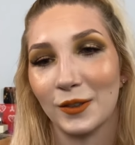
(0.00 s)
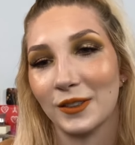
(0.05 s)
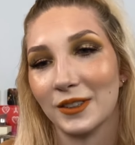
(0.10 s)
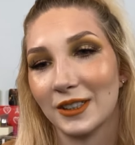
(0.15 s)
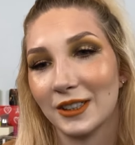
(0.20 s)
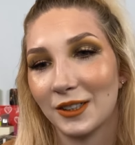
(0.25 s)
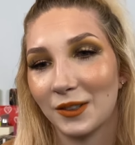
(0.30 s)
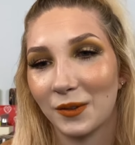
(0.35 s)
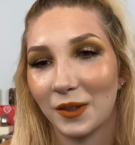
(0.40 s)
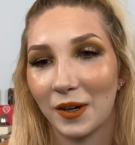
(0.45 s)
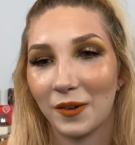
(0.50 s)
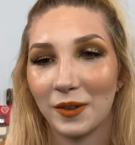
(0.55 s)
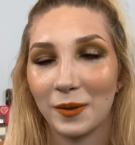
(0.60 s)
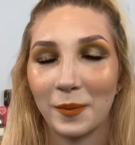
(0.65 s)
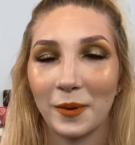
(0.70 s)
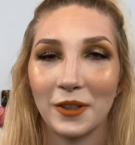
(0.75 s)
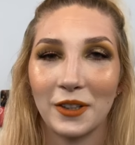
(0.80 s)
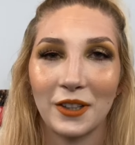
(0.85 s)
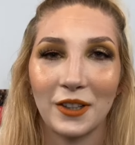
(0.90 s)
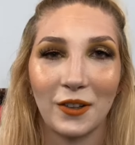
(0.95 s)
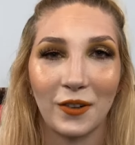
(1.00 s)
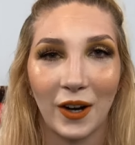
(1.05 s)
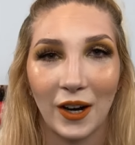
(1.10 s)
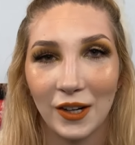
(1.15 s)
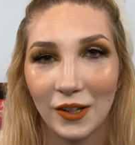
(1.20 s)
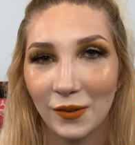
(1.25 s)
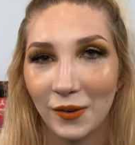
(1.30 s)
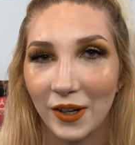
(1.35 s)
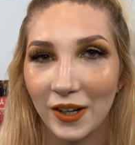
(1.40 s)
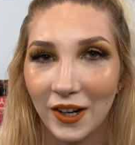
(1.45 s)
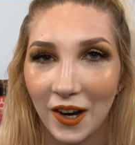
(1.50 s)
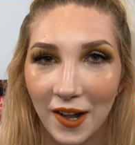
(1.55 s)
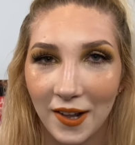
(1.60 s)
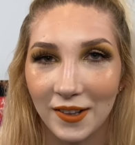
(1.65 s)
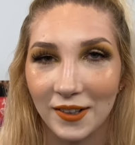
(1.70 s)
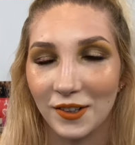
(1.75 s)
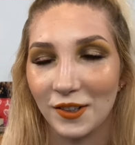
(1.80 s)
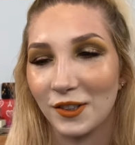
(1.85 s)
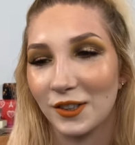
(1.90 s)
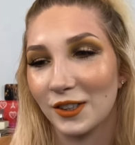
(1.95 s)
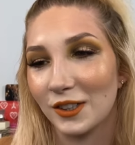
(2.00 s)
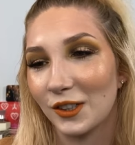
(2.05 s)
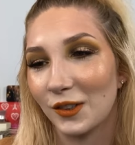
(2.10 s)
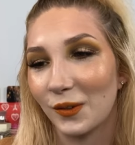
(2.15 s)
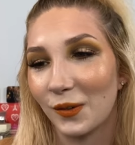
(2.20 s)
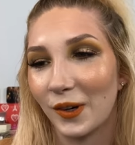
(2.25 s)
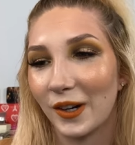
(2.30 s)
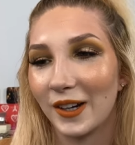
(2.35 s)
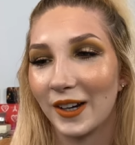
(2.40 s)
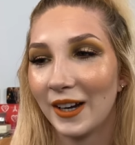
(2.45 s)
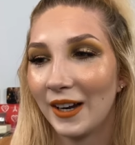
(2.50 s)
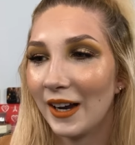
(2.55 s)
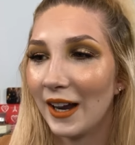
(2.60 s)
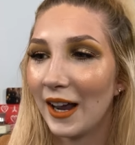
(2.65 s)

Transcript: this is when I was supposed to graduate college, this is when